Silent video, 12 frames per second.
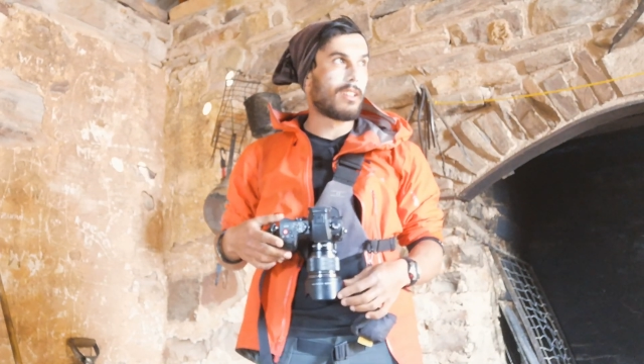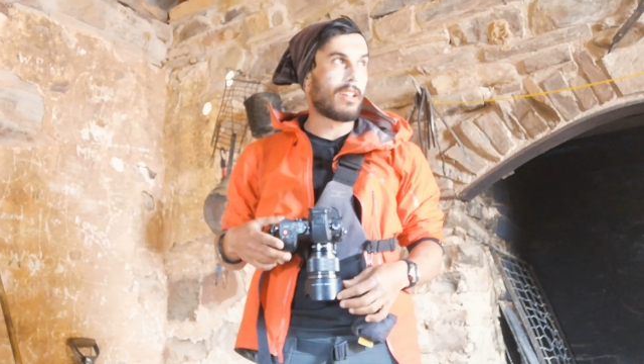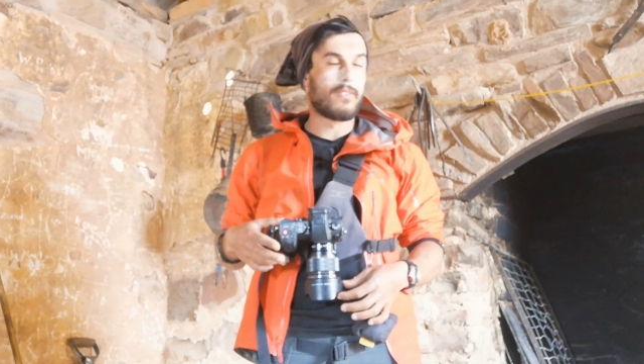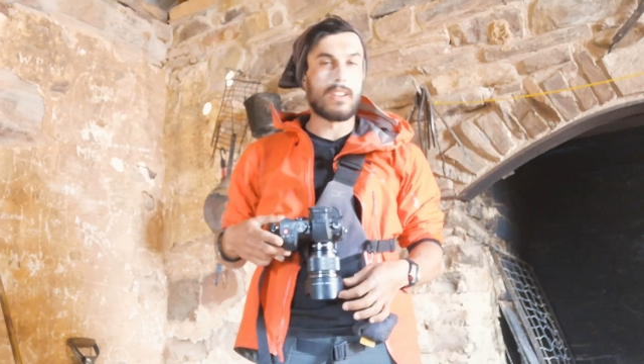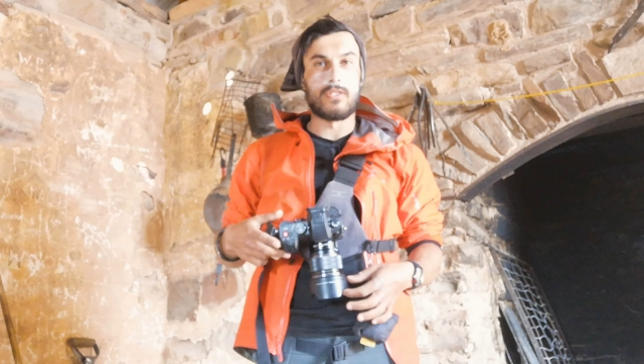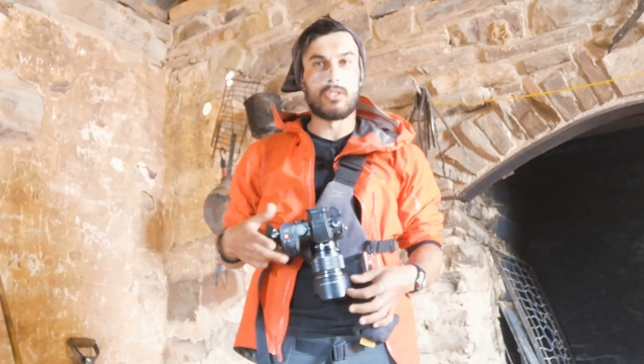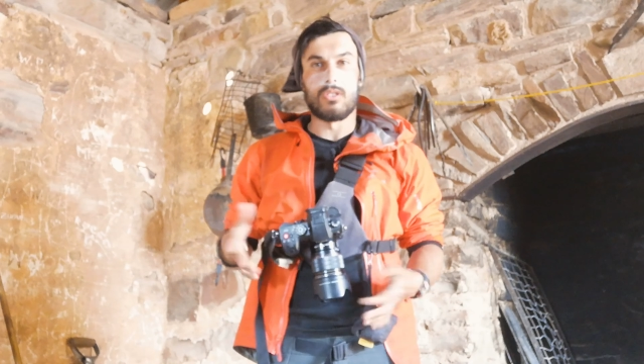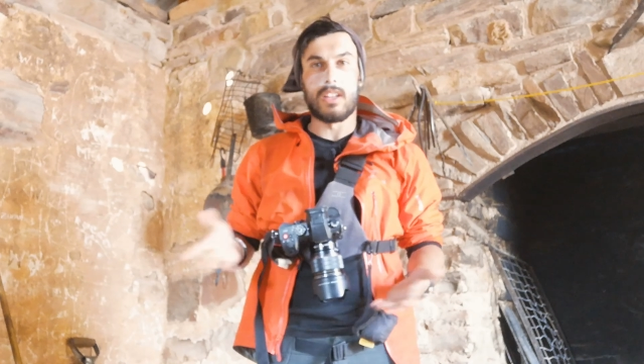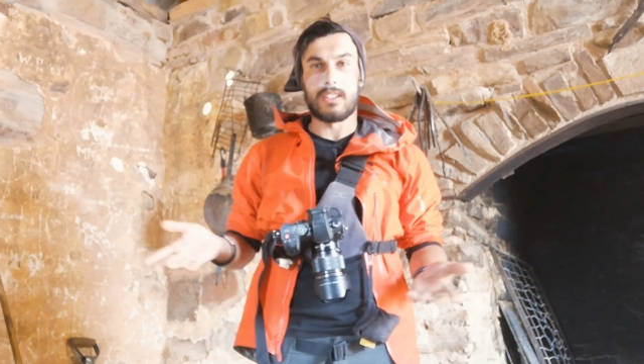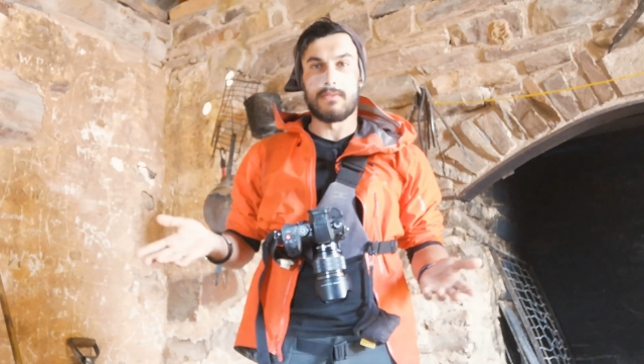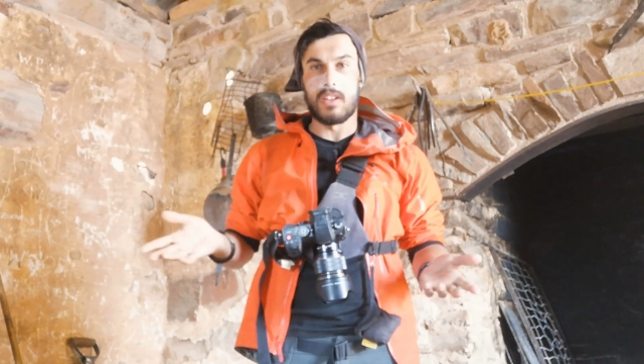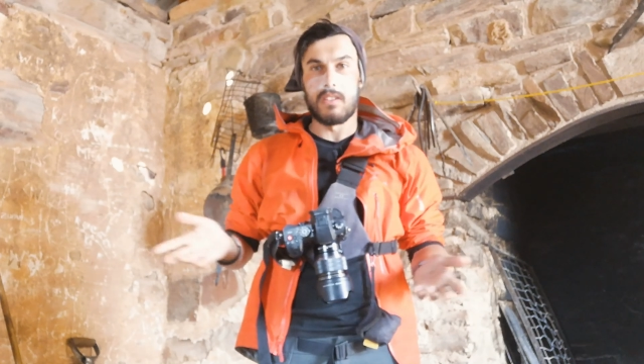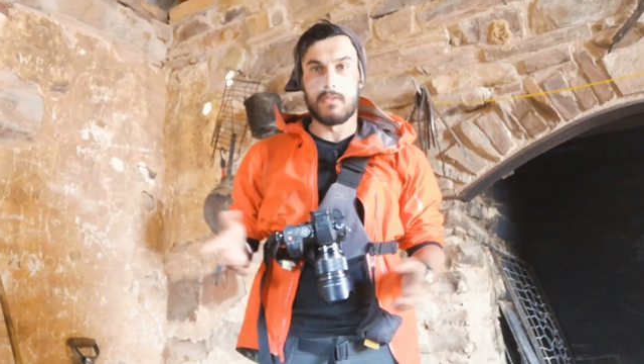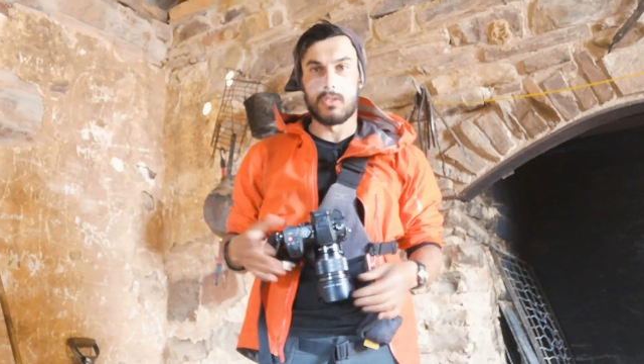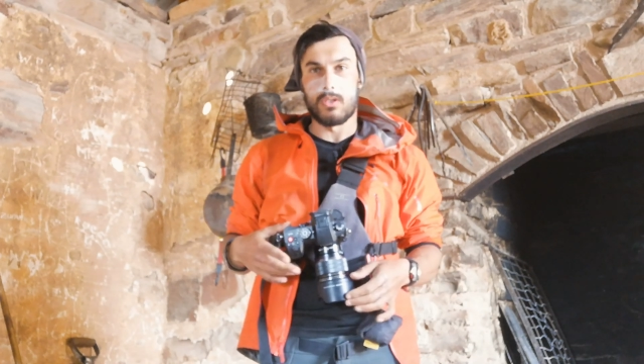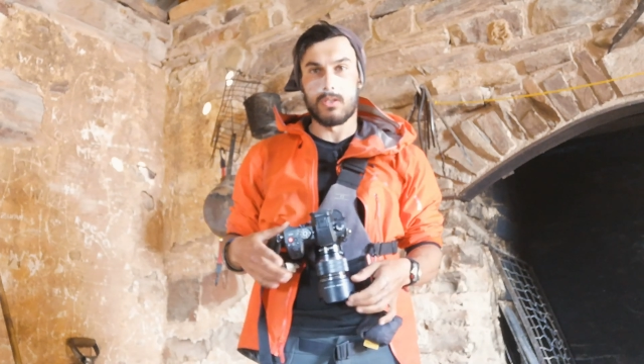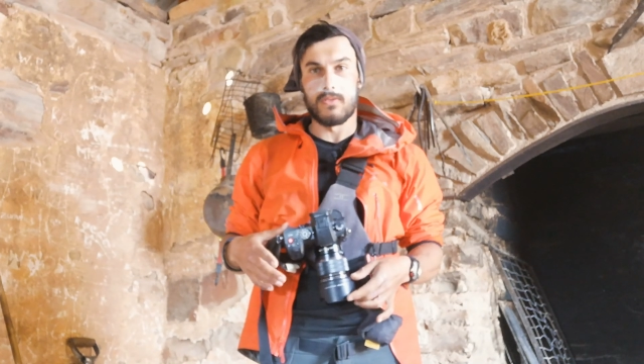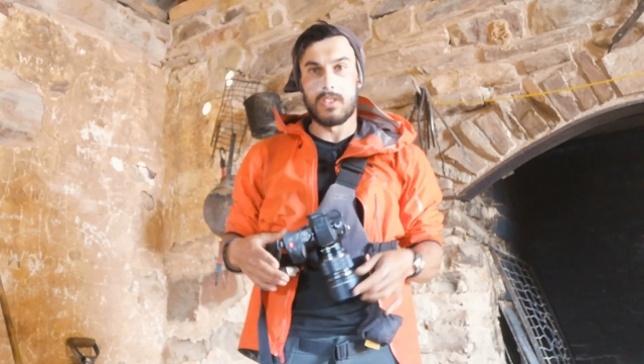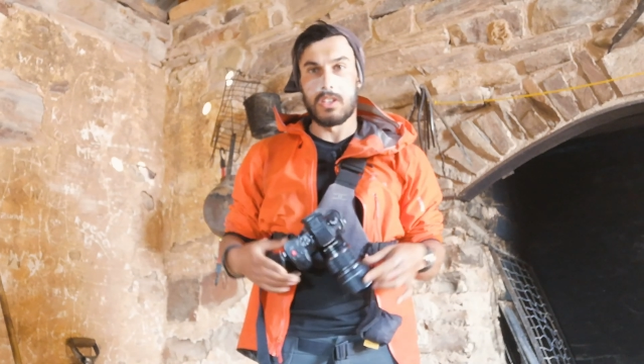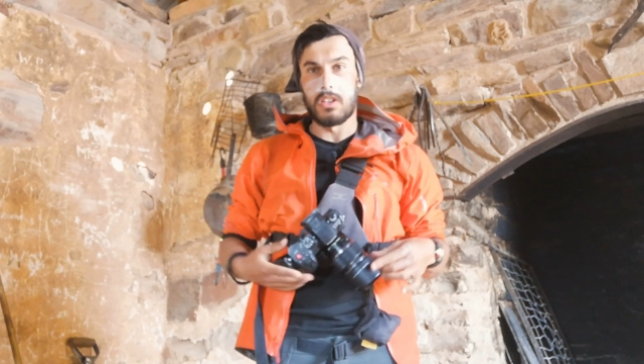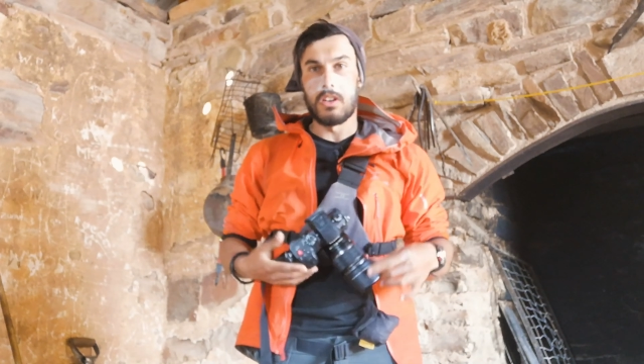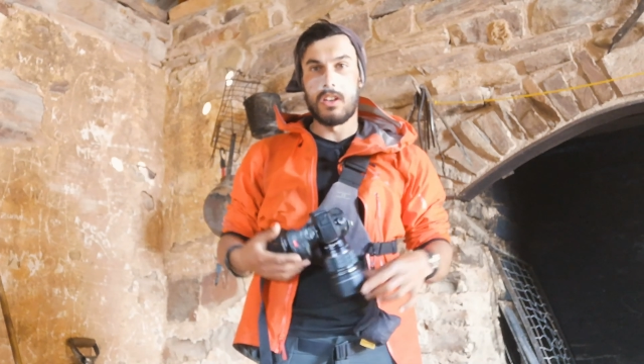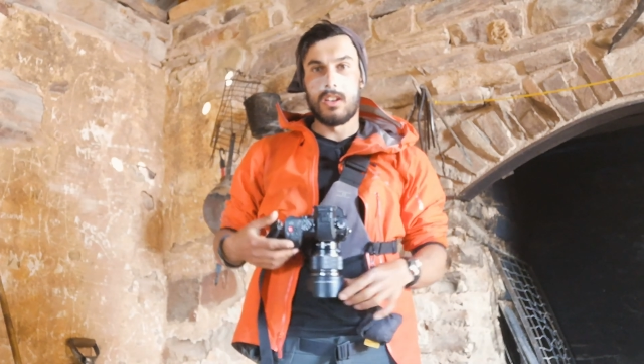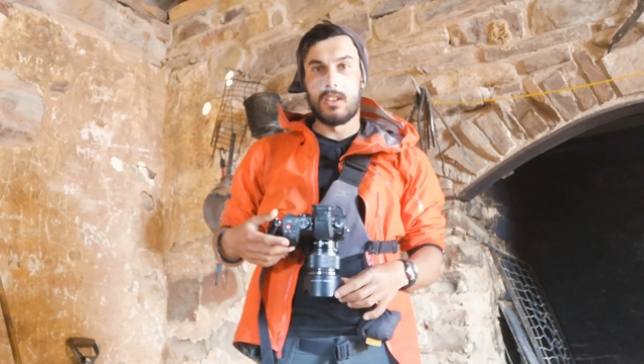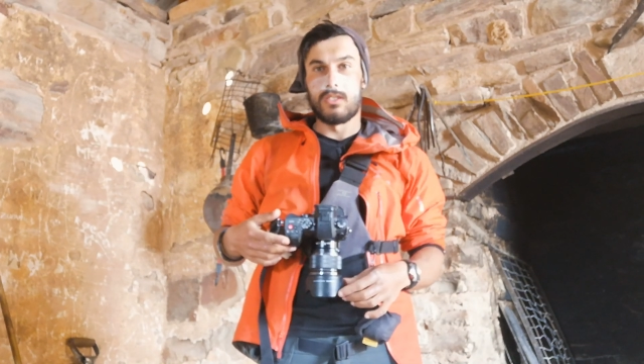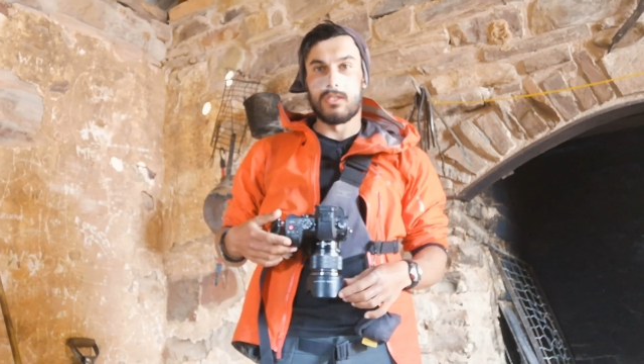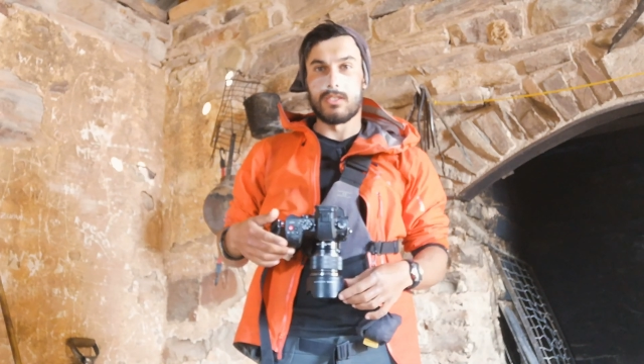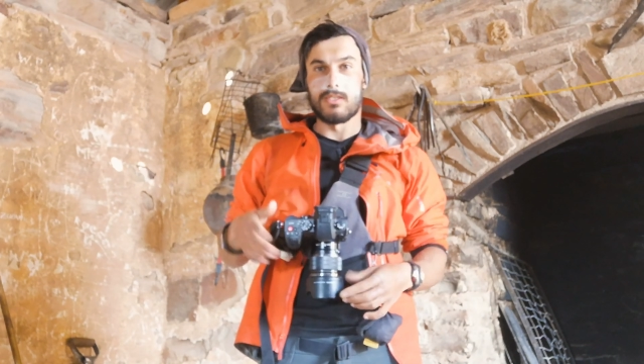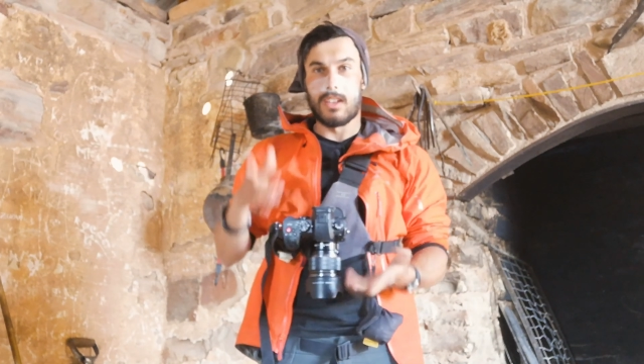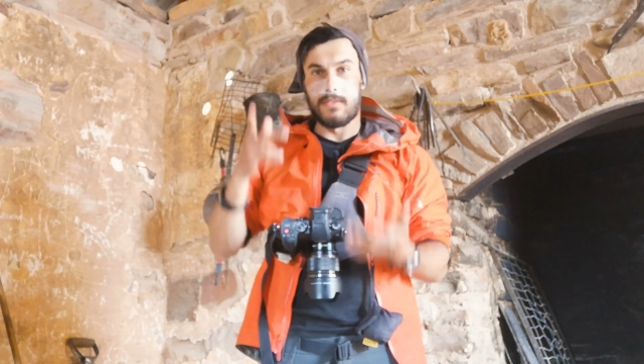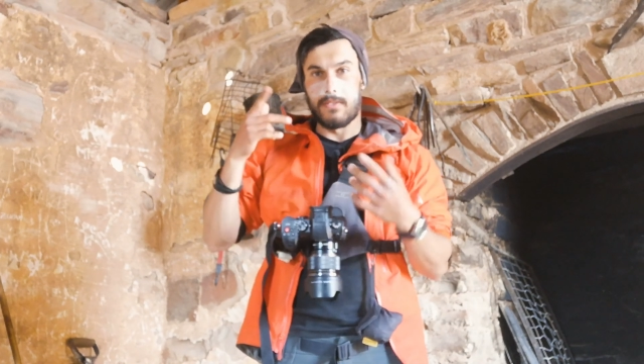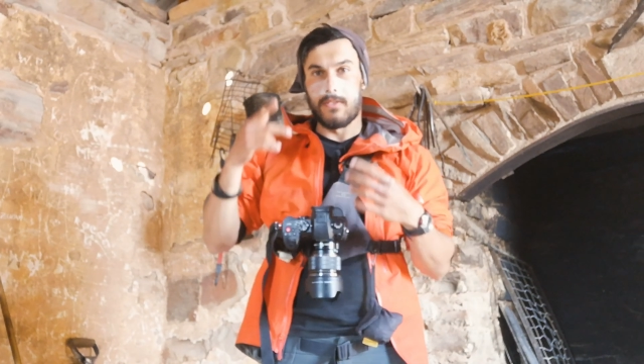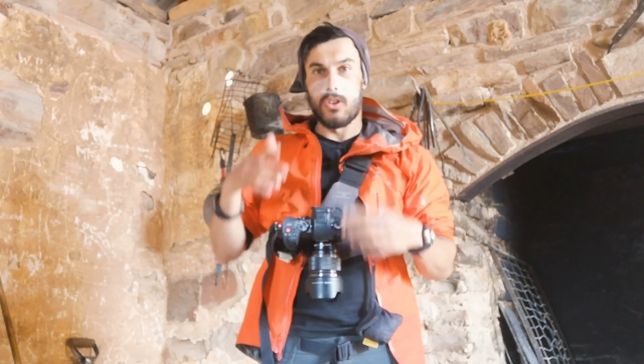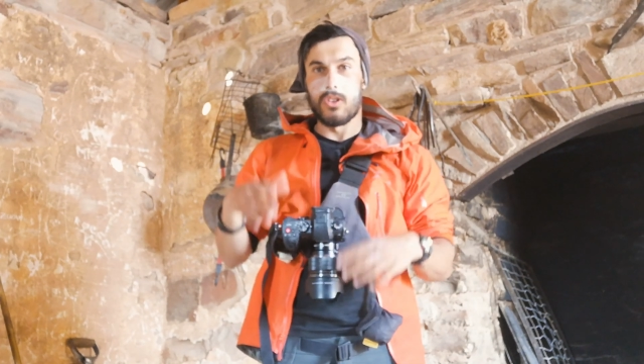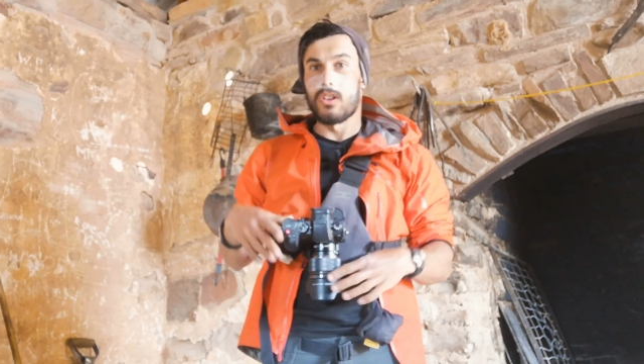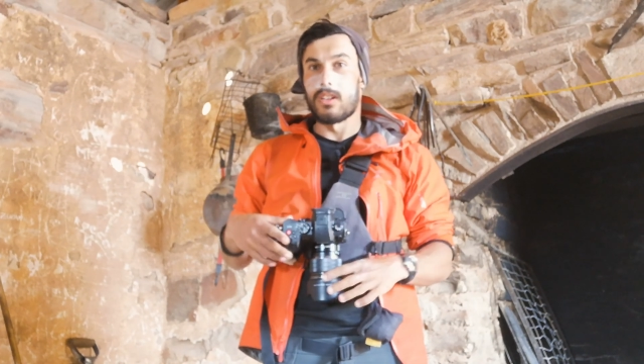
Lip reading: Even if you do like event photography, you can just have a photo,